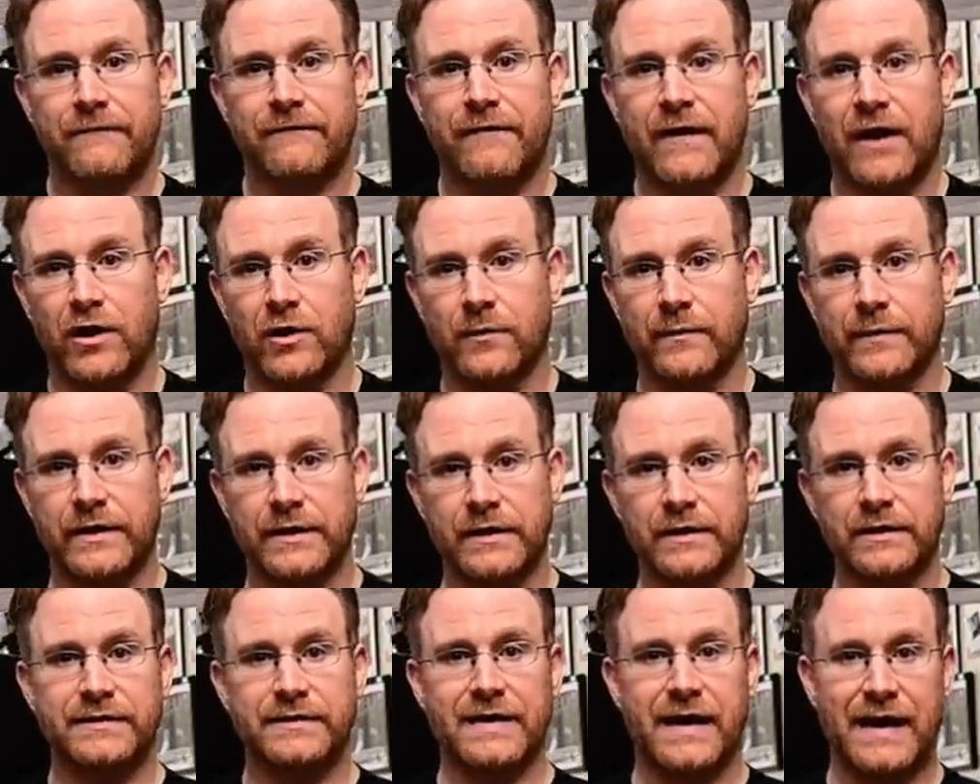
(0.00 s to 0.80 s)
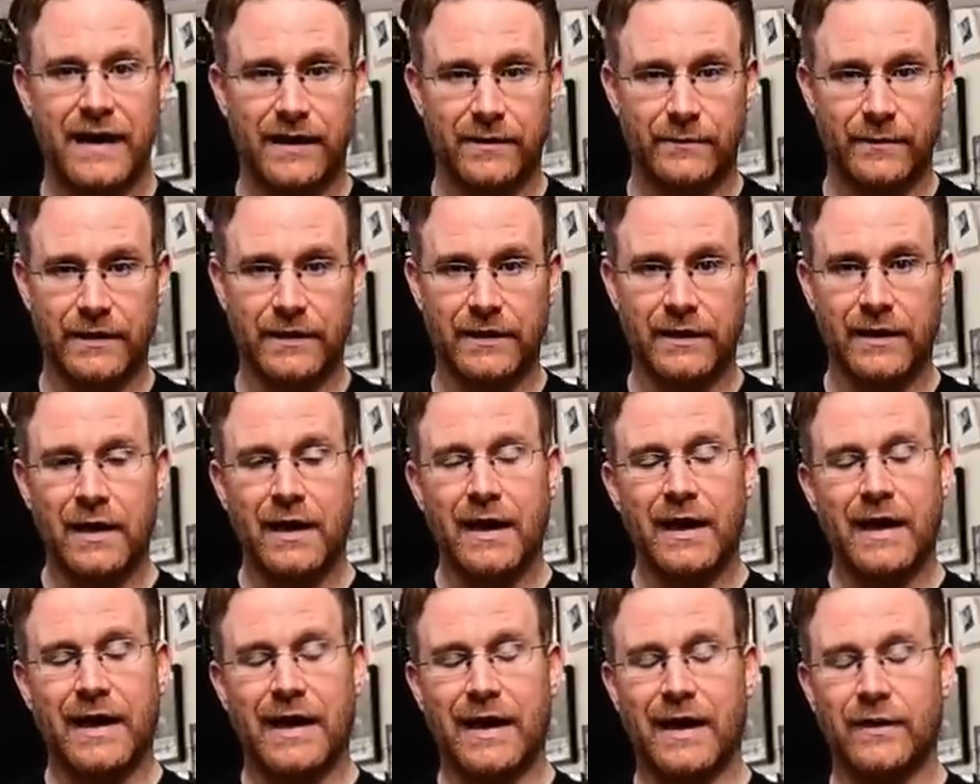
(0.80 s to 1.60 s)
Follow me, tag me,
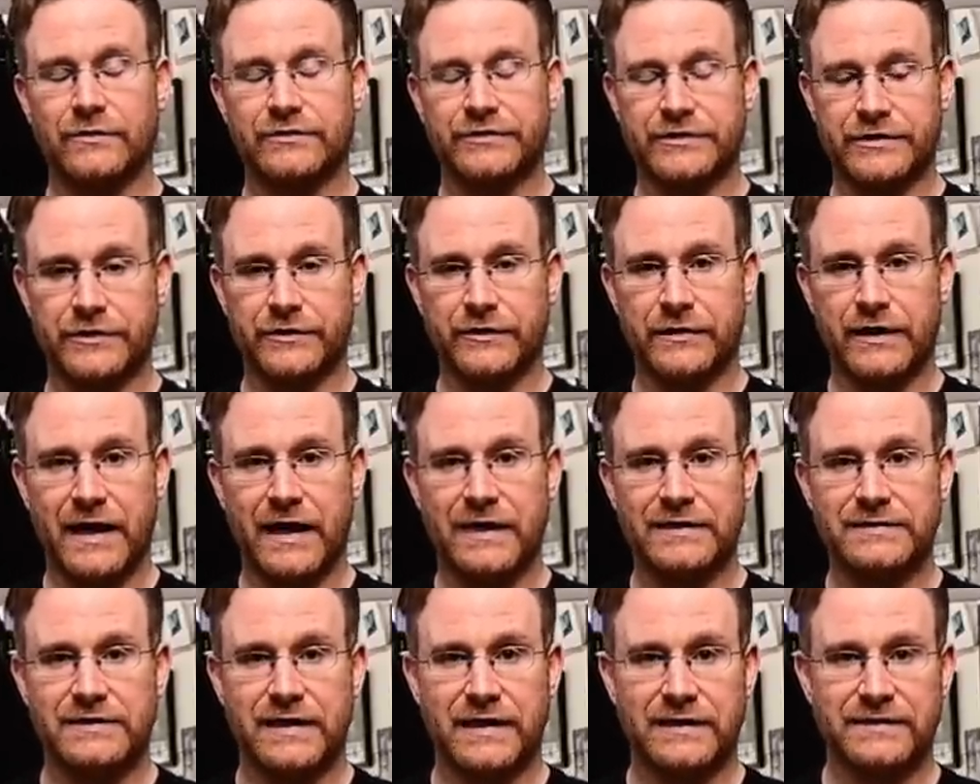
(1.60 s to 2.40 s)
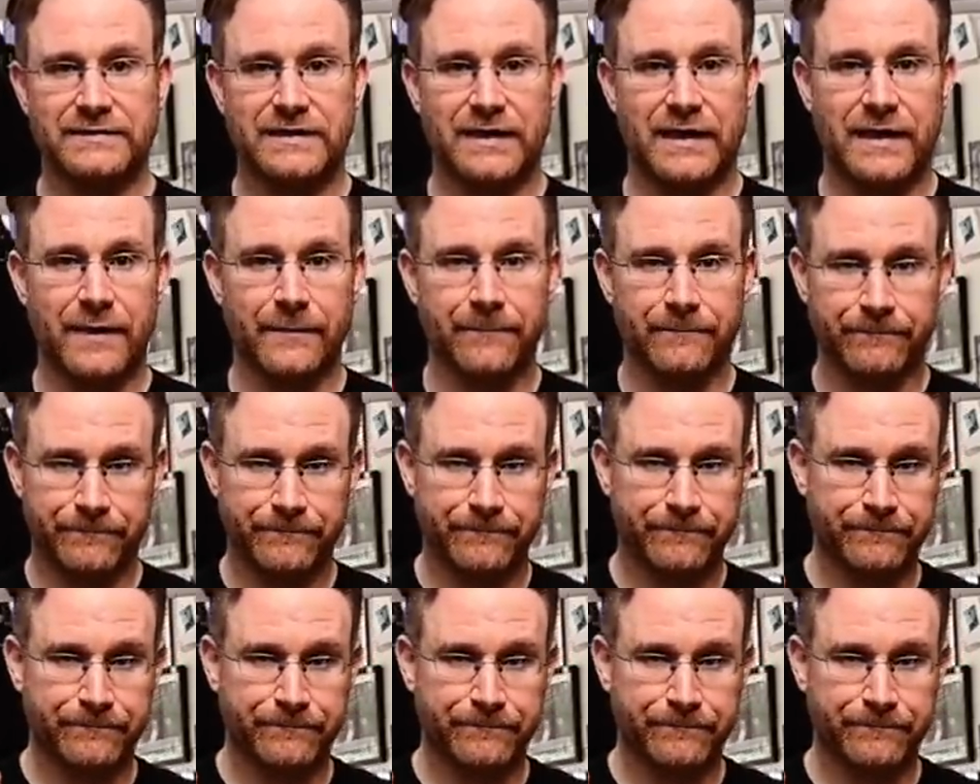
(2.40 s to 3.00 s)
and I will see you guys next time.